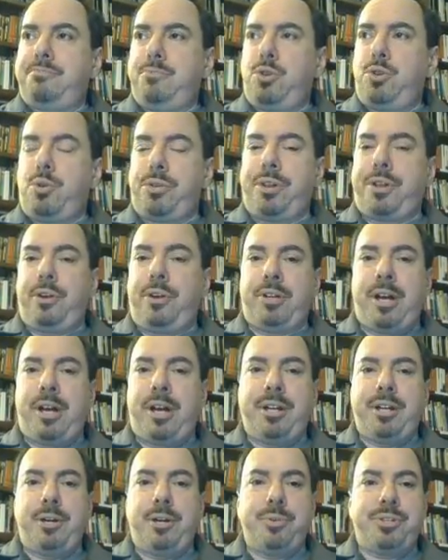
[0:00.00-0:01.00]
North
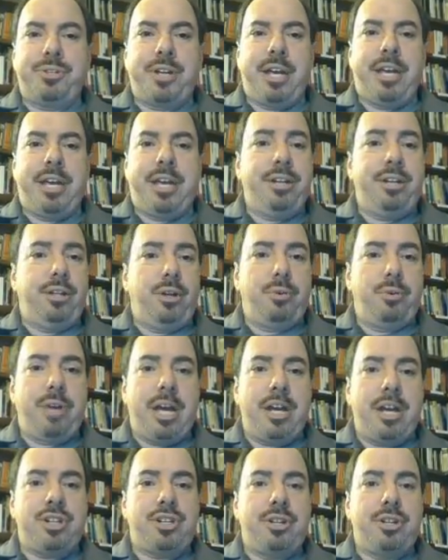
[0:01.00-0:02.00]
Carolina, it was a hidden
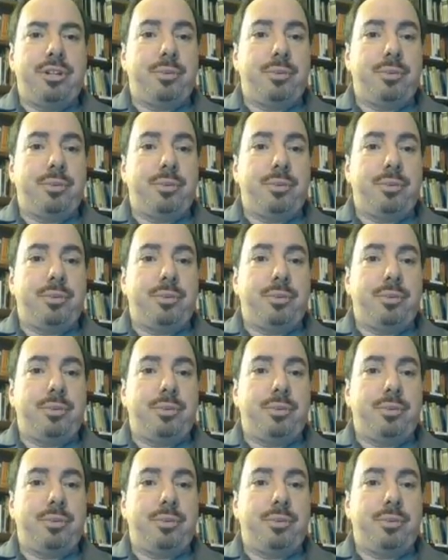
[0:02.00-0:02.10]
location.